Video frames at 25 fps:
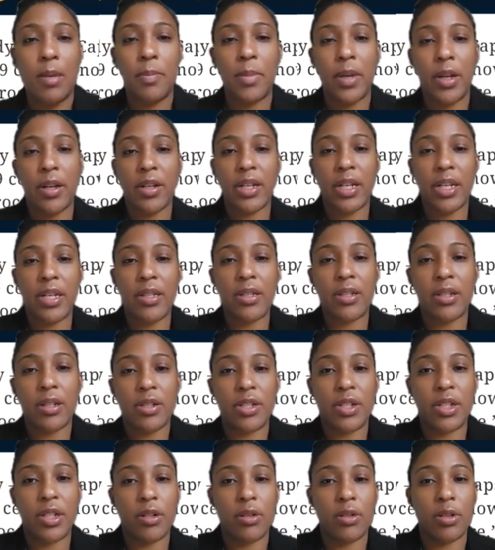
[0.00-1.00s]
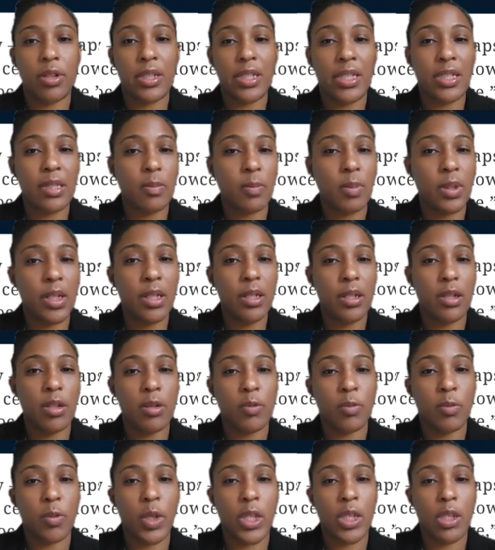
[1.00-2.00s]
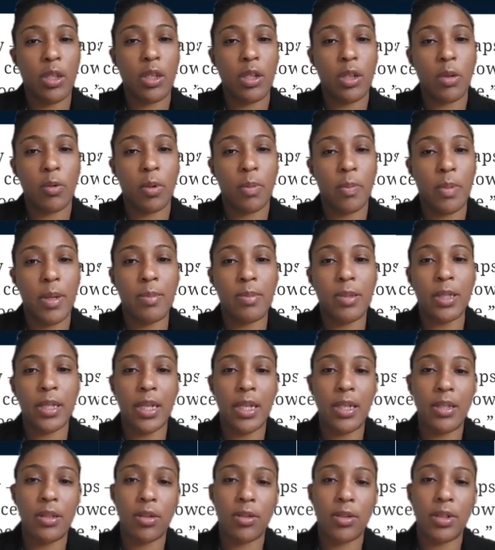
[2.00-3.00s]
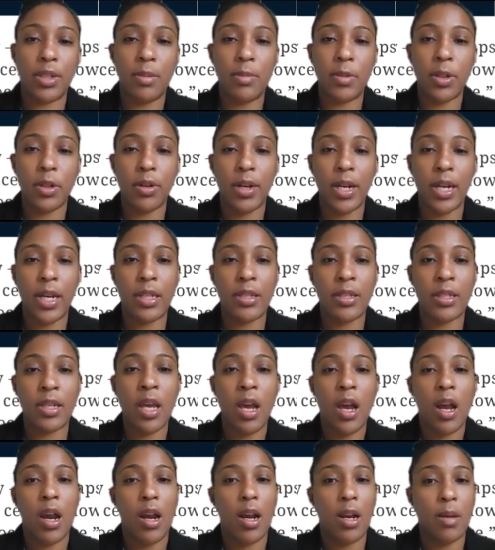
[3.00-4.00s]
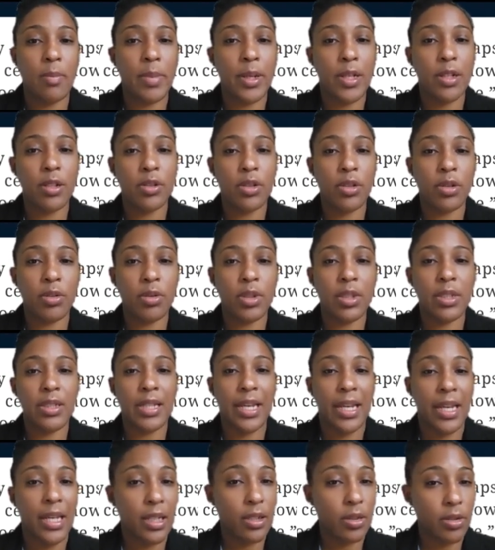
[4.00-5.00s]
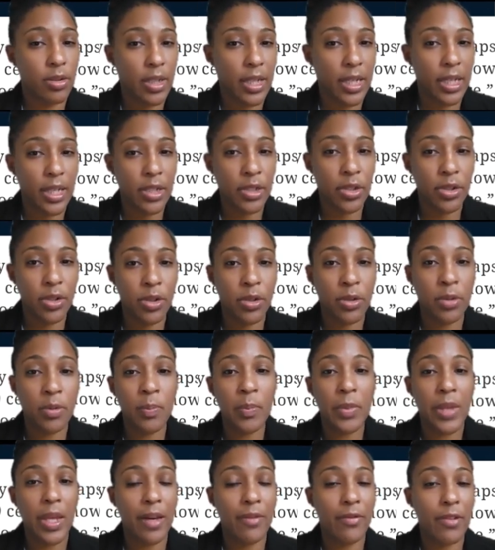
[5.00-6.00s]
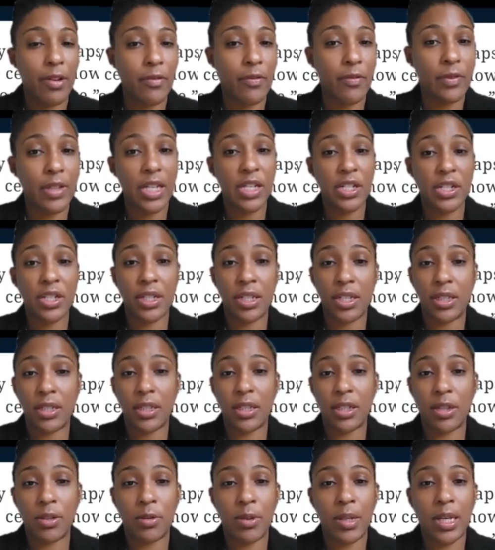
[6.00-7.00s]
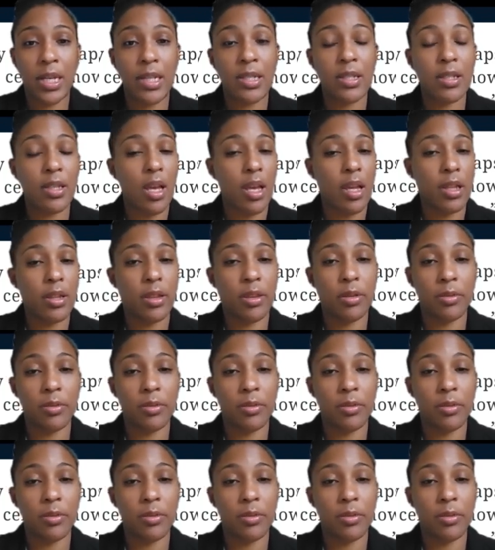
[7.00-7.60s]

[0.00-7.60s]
Americans are generally split on whether the Republicans or Democrats are better suited to handle the issue of inflation in the U.S.